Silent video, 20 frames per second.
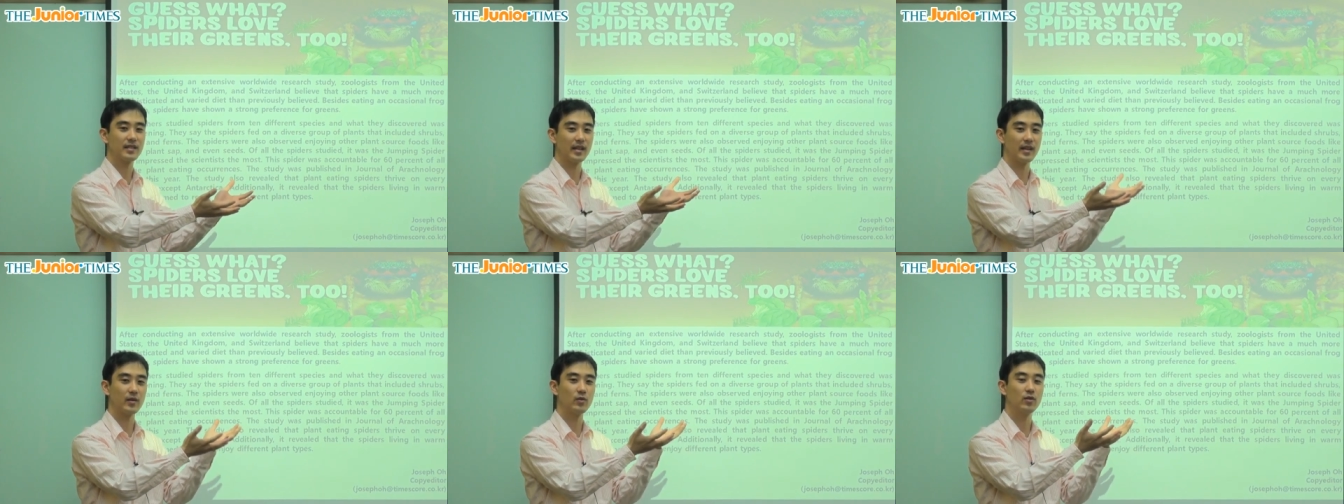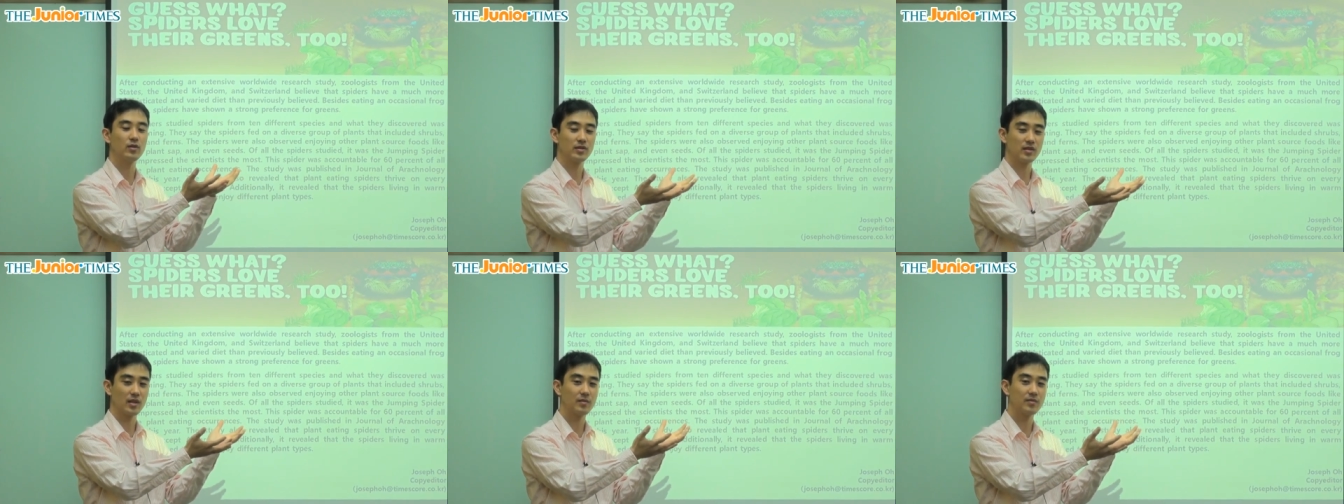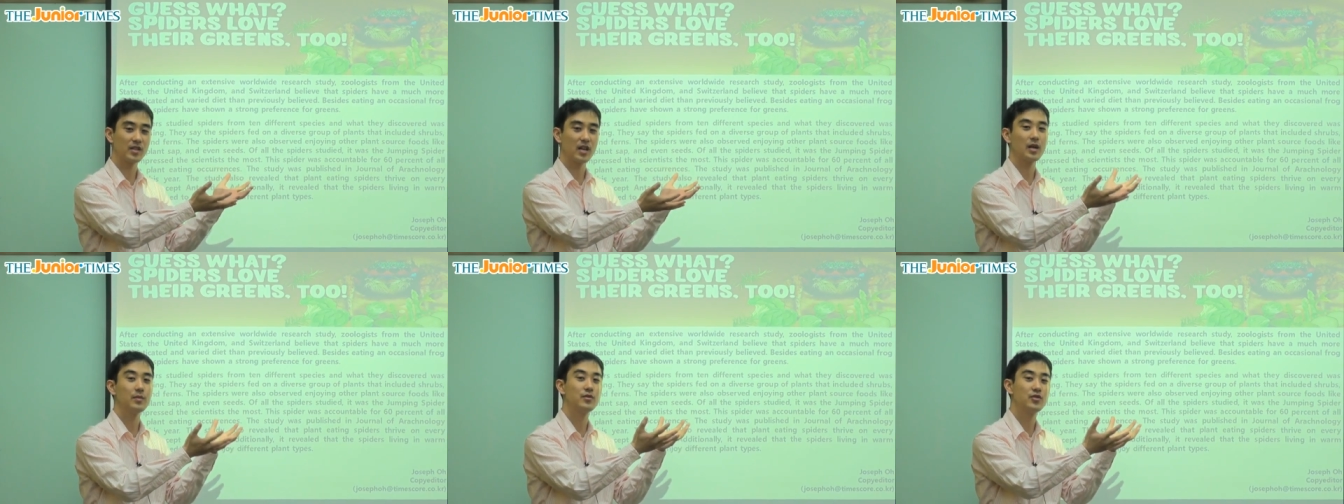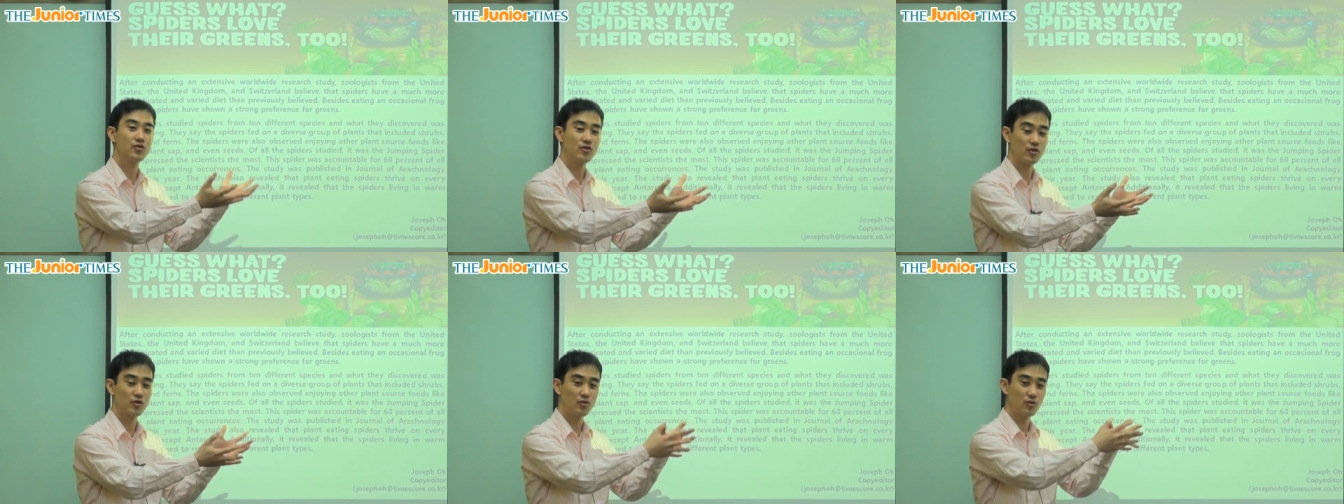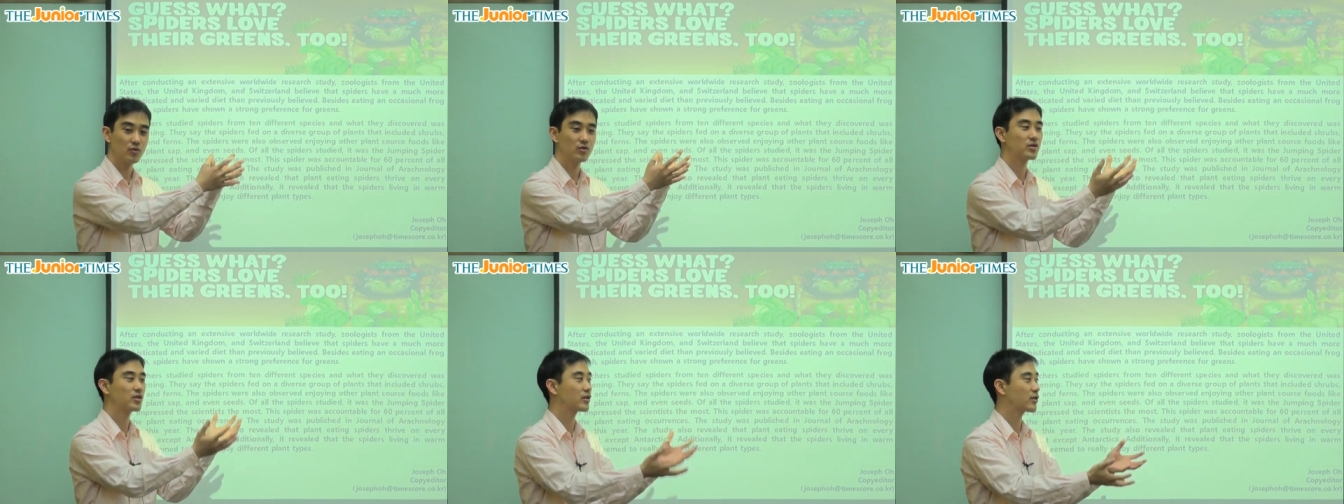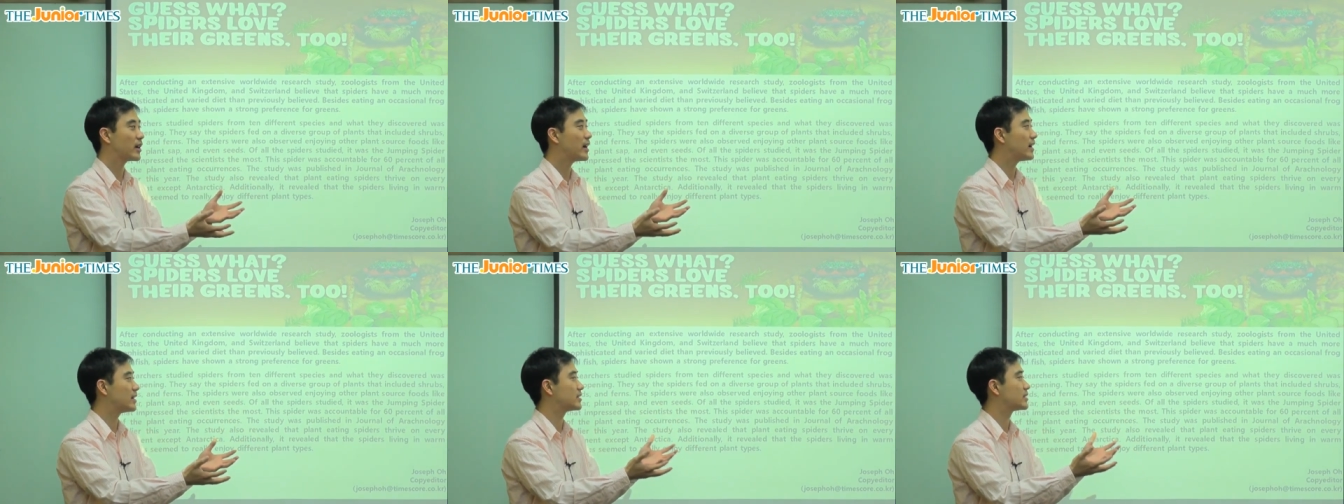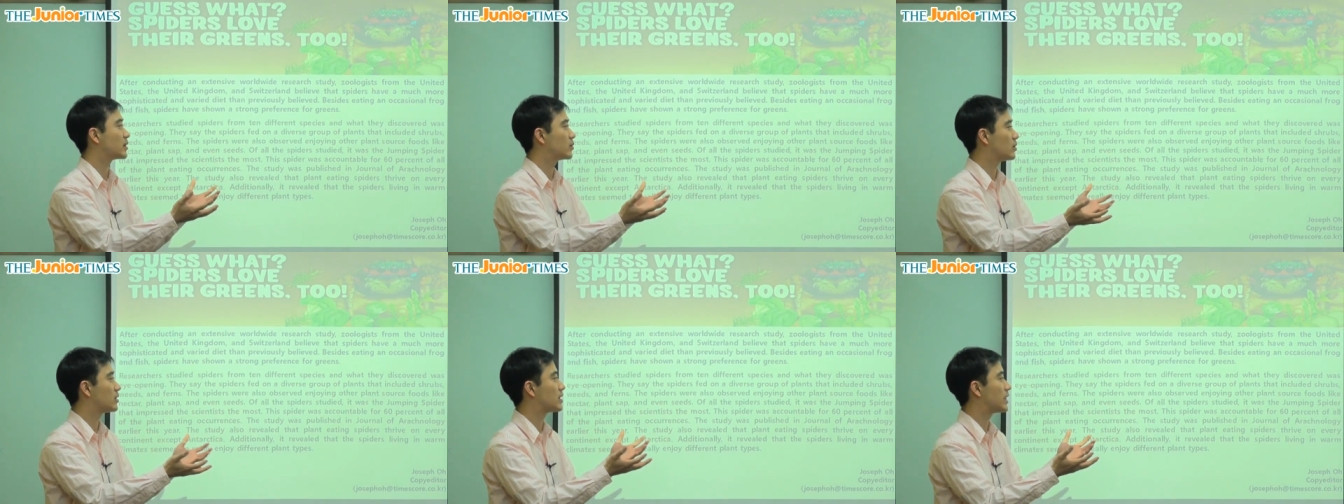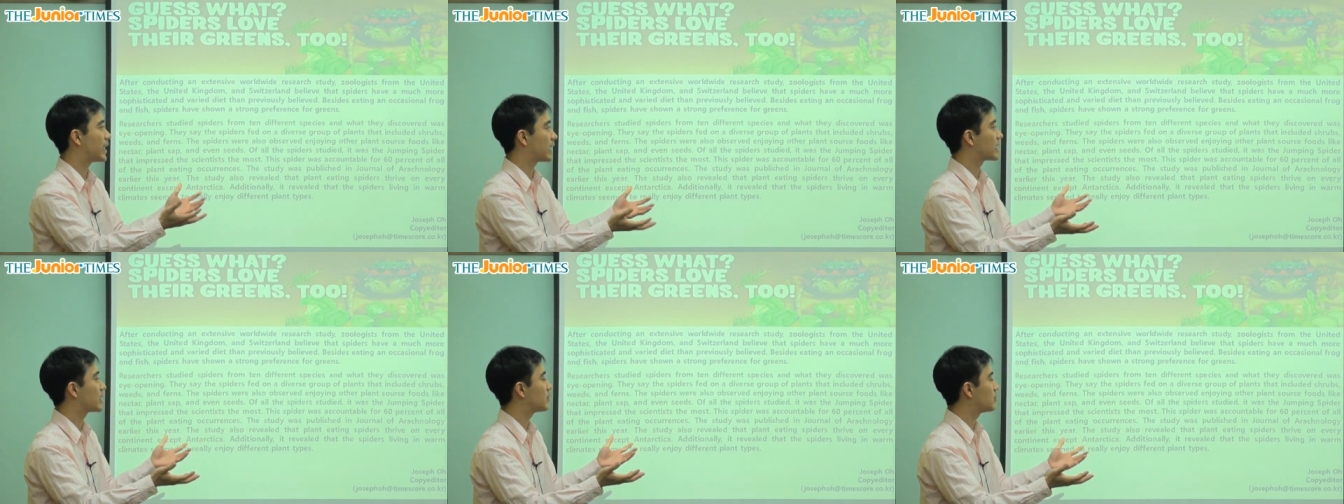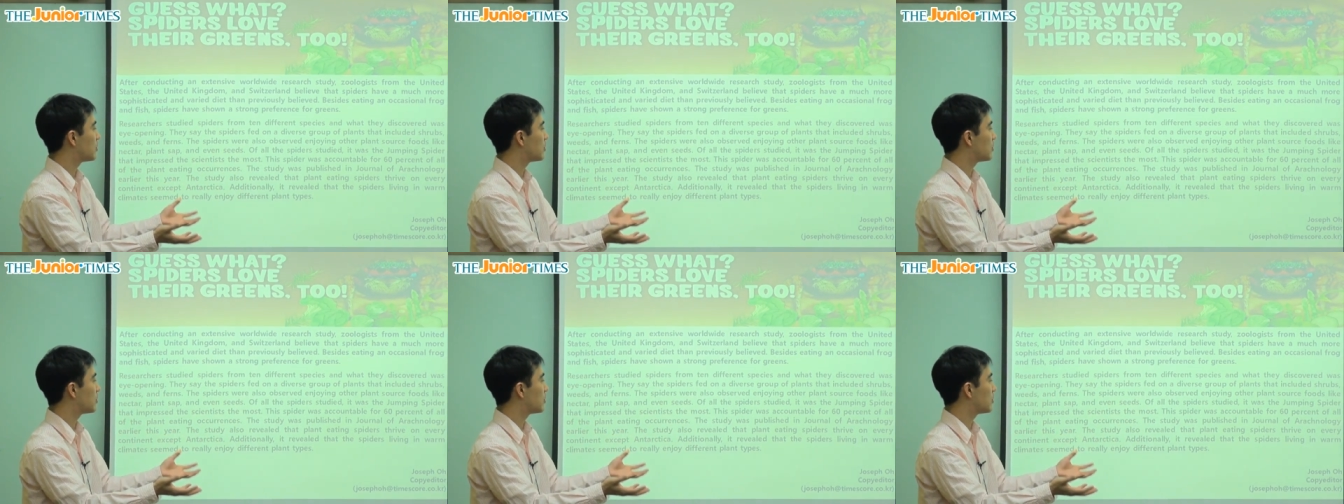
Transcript: They will sometimes choose the grass. They will like it